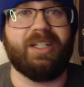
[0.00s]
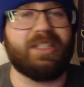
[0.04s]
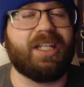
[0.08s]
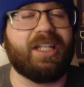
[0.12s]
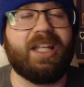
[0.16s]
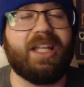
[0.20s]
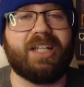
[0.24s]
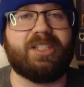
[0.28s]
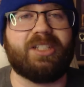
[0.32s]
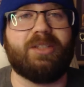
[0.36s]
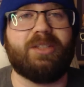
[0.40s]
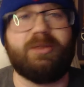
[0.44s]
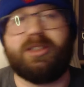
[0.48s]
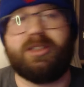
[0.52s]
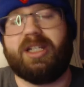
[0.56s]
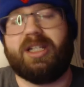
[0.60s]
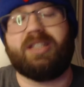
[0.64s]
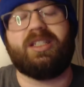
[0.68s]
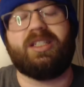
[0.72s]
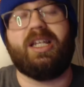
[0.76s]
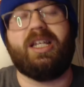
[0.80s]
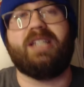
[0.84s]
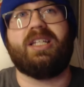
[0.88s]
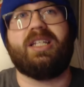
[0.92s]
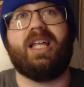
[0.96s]
It's not
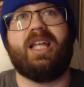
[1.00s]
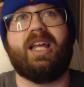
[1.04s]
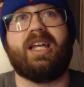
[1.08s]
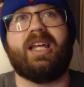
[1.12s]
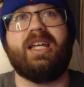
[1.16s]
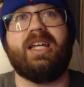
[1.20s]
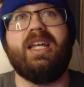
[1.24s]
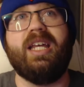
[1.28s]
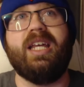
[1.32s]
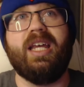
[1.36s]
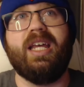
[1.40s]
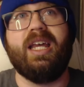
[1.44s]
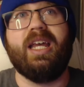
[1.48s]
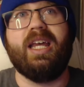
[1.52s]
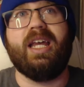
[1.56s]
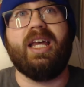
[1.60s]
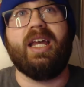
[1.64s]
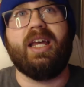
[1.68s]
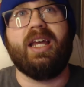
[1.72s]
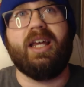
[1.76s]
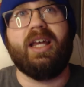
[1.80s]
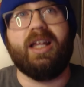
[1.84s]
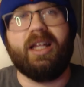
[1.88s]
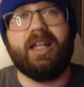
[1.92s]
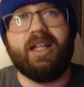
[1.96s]
like
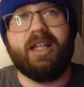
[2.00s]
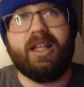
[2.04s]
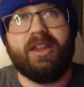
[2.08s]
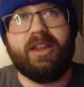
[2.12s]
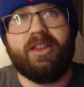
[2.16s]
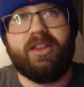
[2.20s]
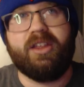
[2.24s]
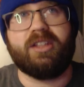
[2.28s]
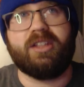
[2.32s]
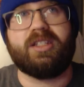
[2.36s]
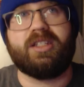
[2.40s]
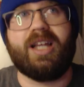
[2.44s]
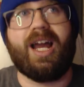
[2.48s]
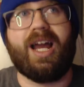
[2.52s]
this